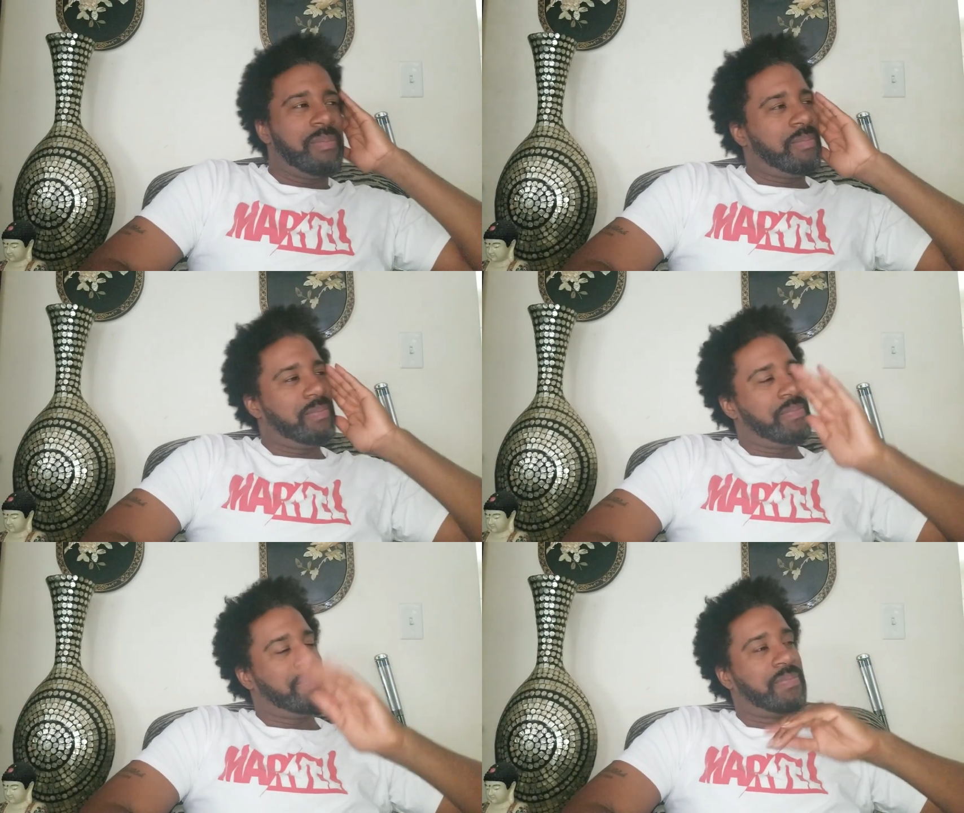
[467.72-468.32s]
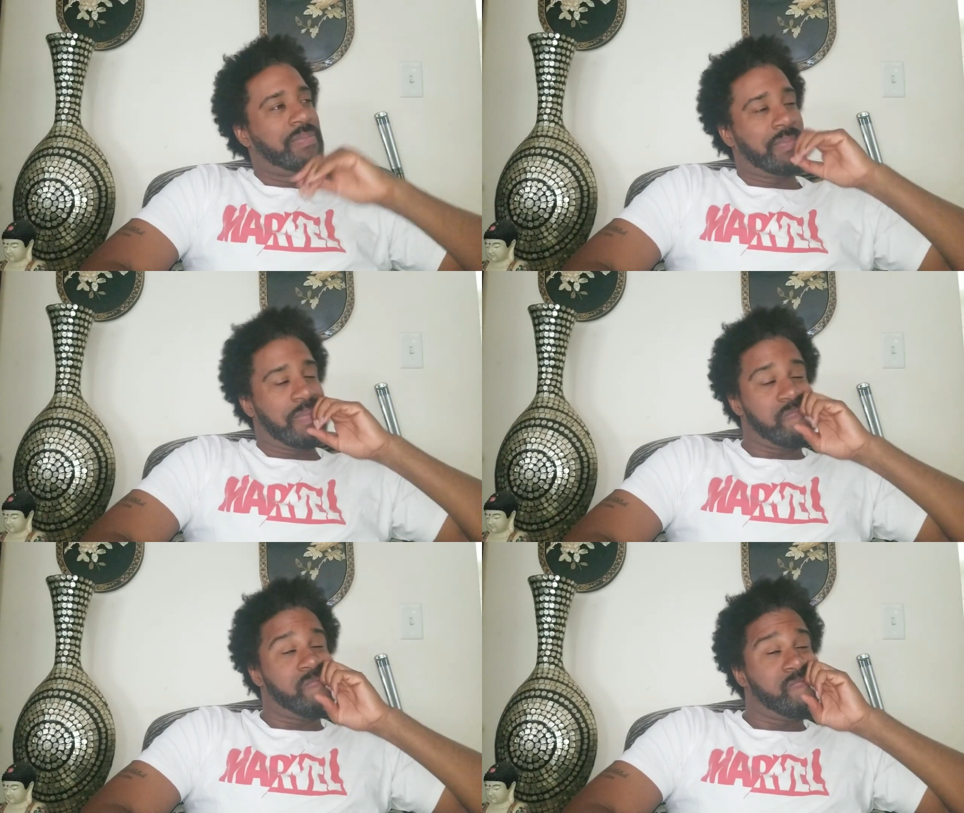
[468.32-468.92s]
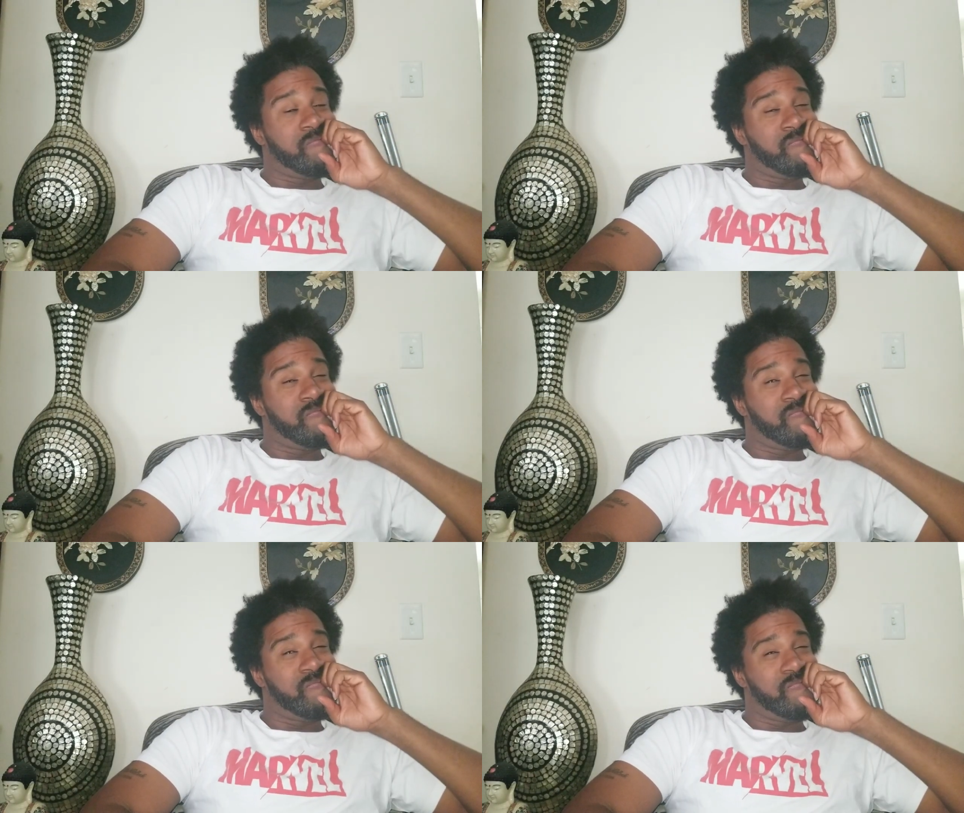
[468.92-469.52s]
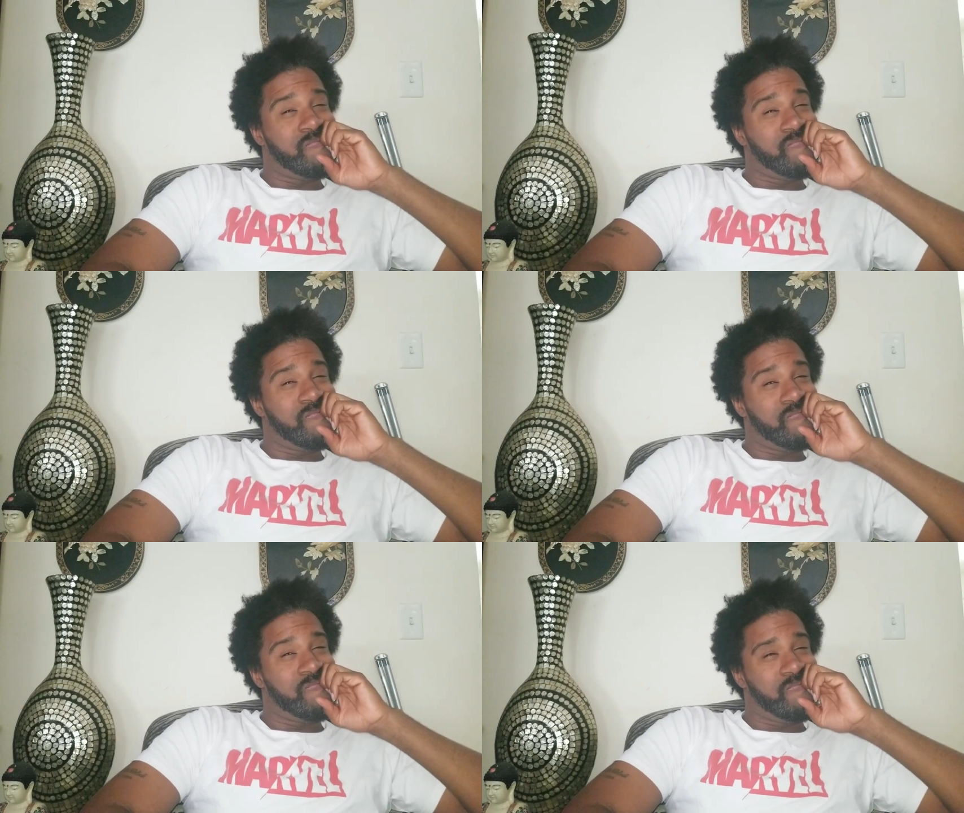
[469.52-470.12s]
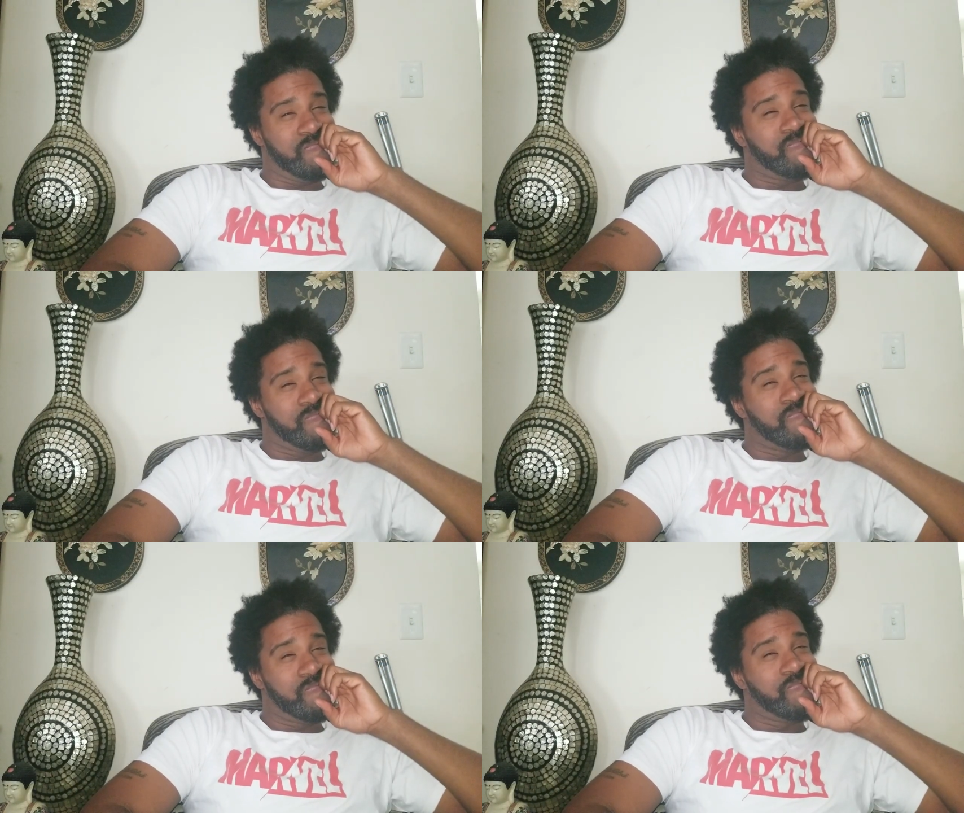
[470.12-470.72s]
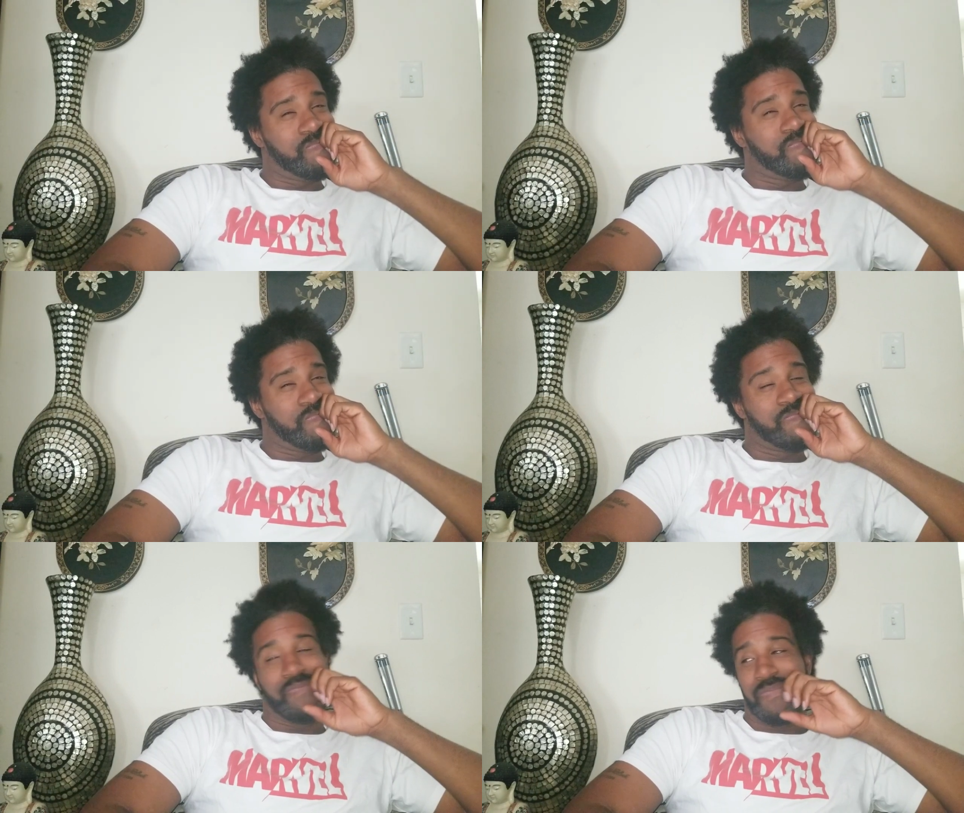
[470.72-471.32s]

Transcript: No one is speaking in this clip.